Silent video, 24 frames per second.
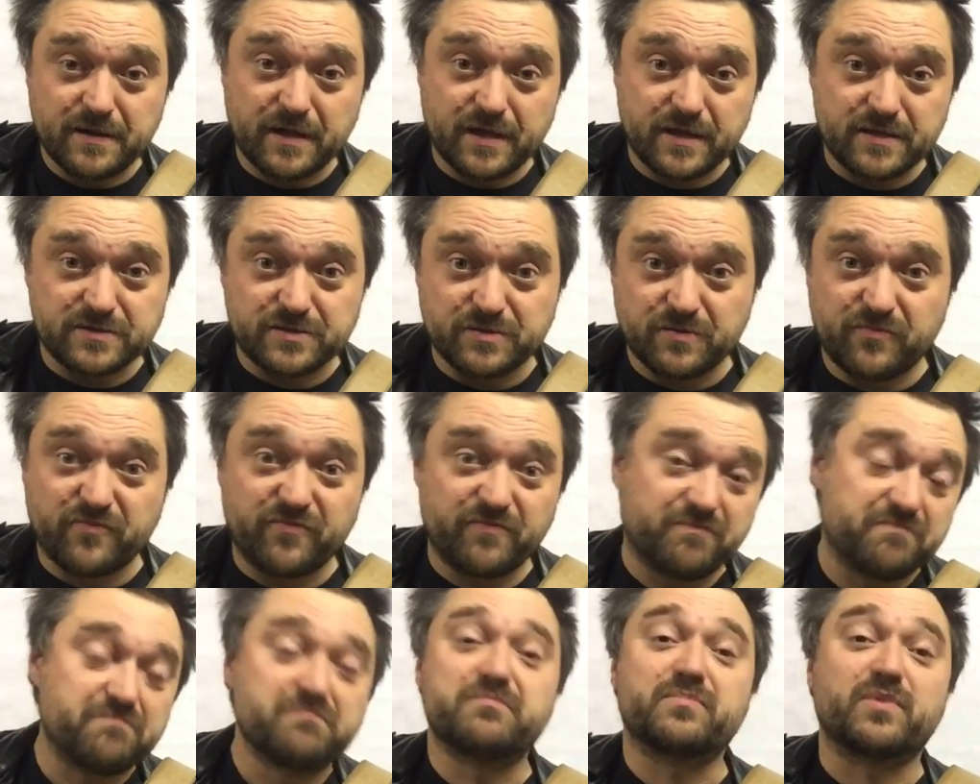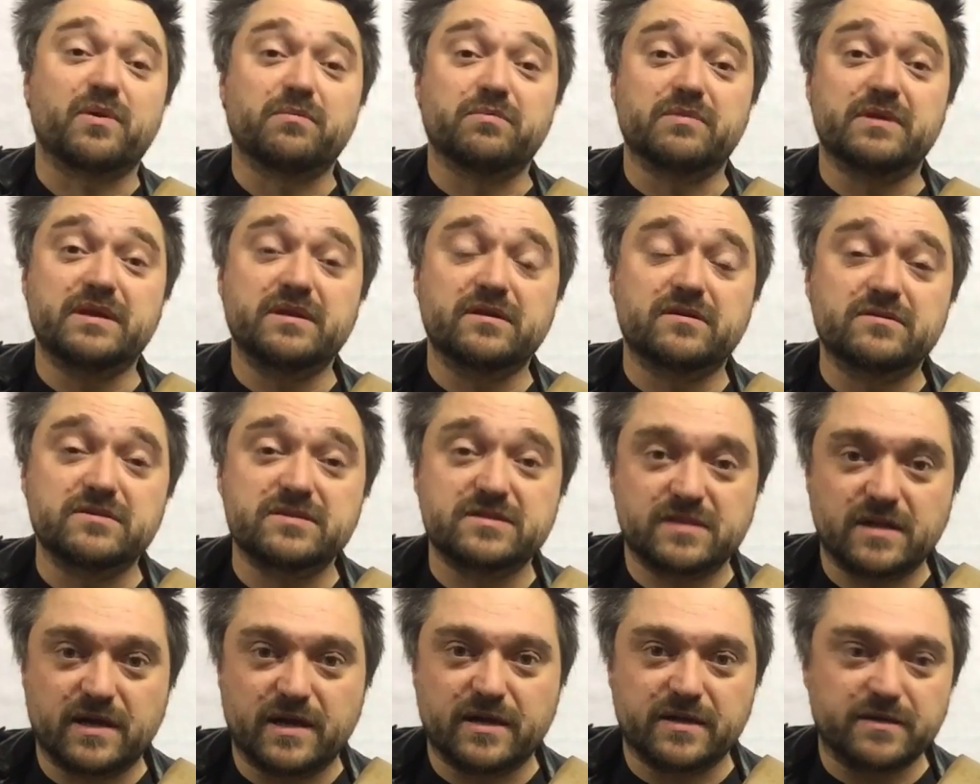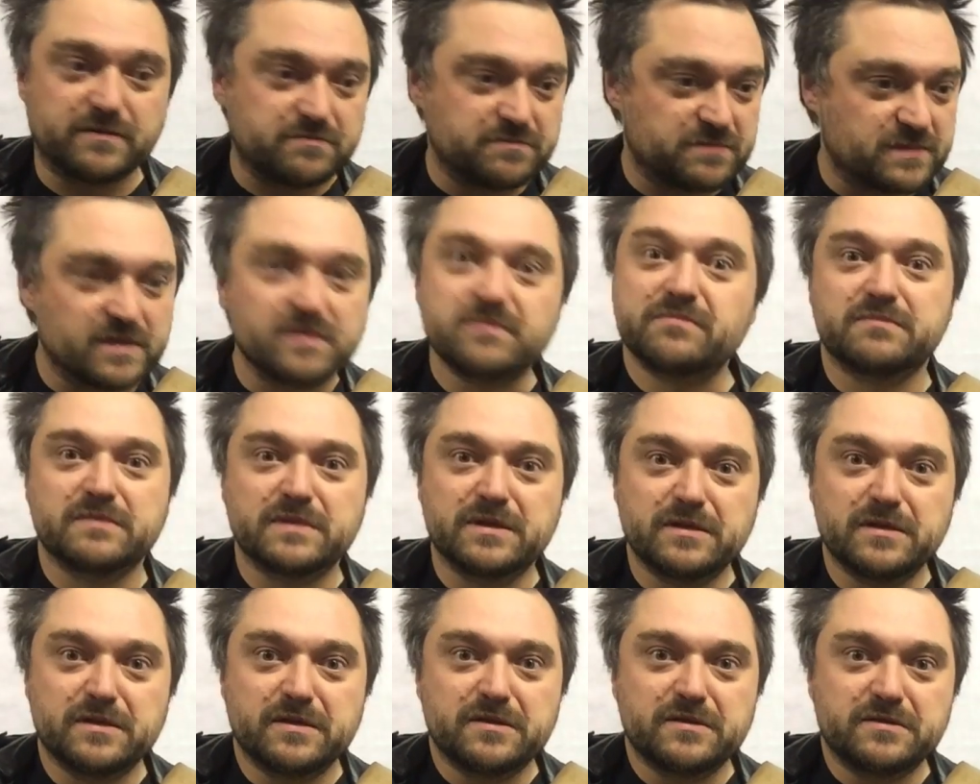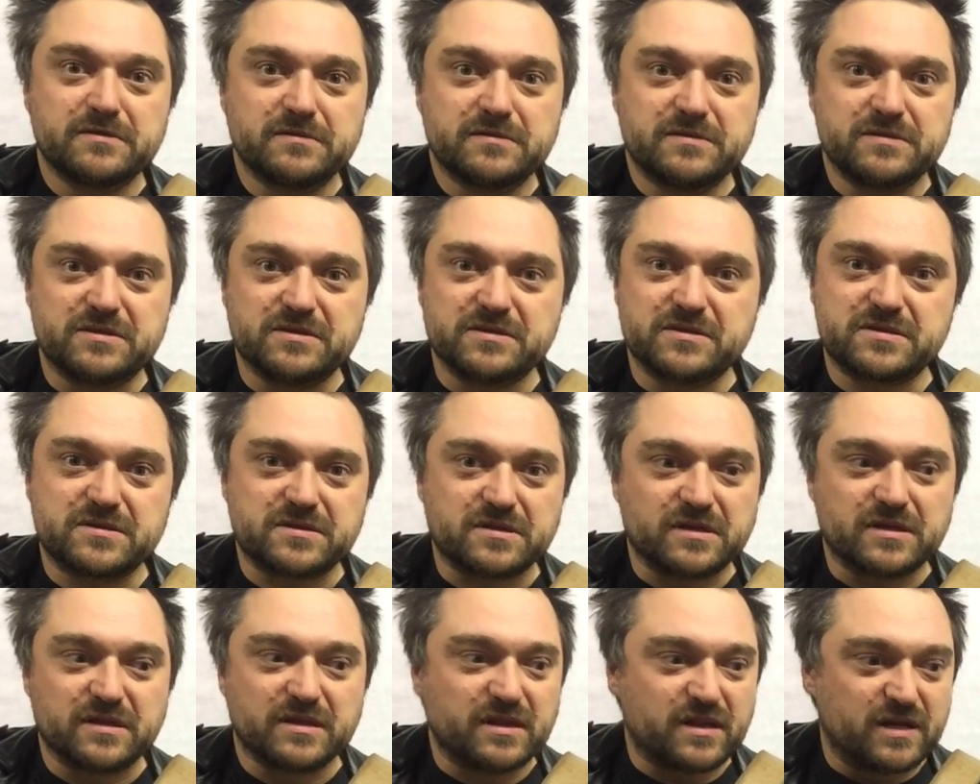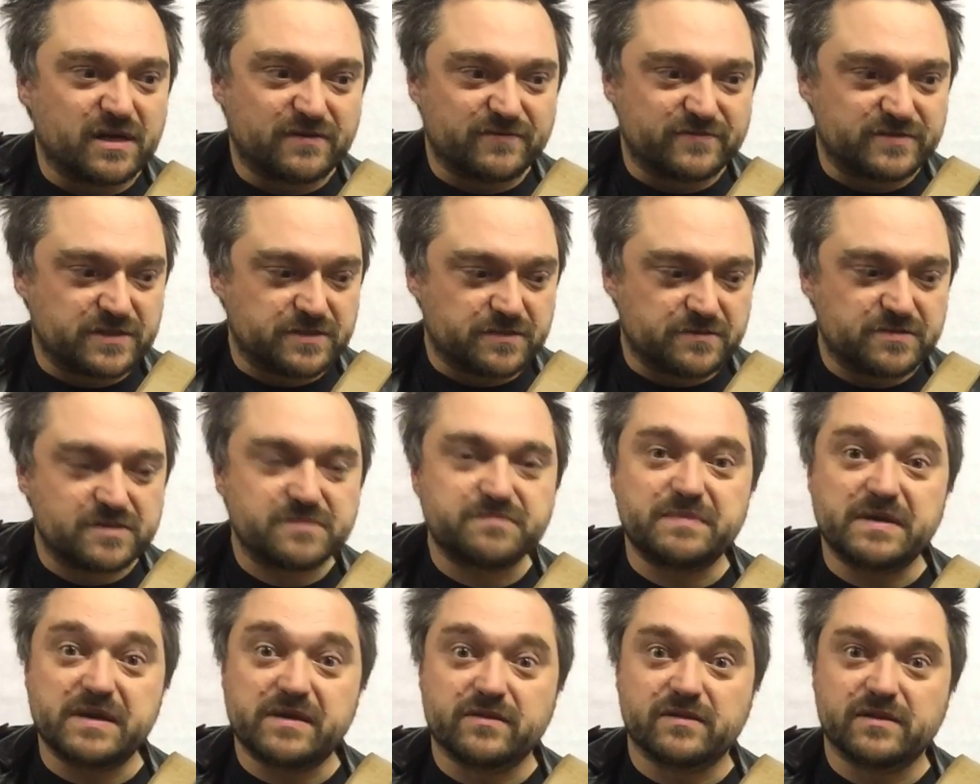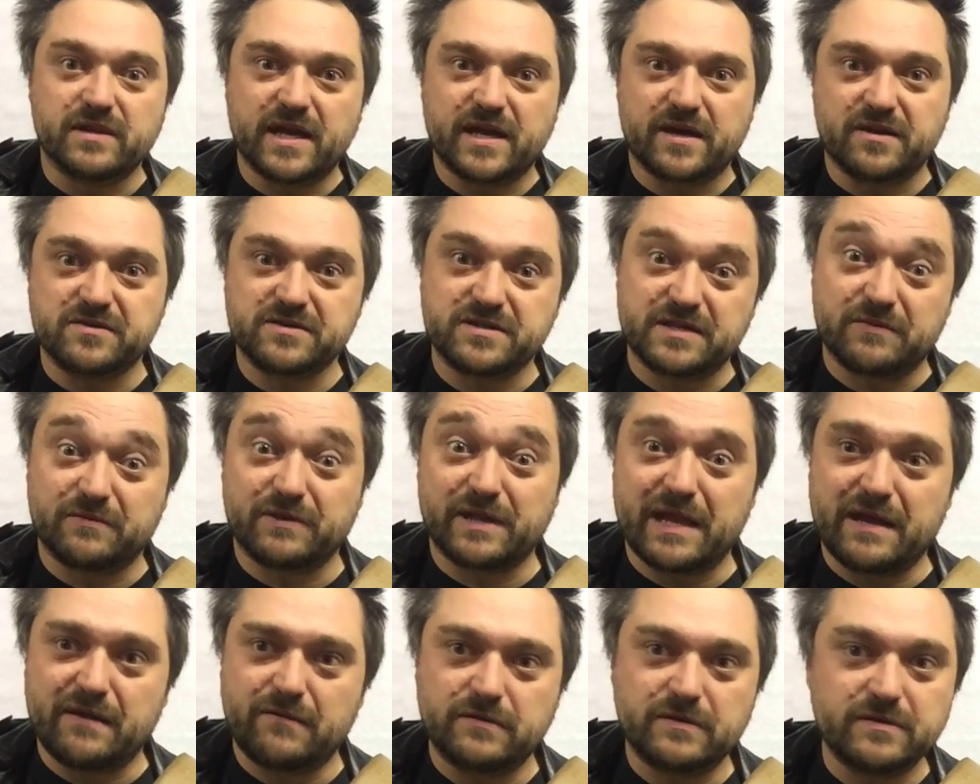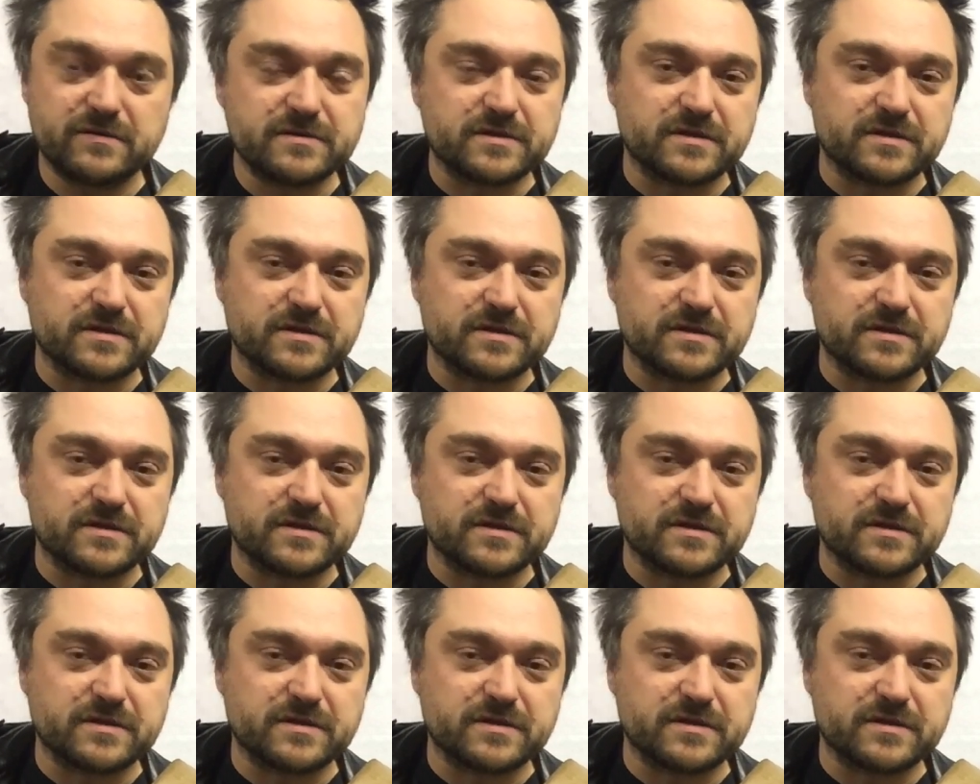as you've probably noticed, I just love to speak the letters out loud.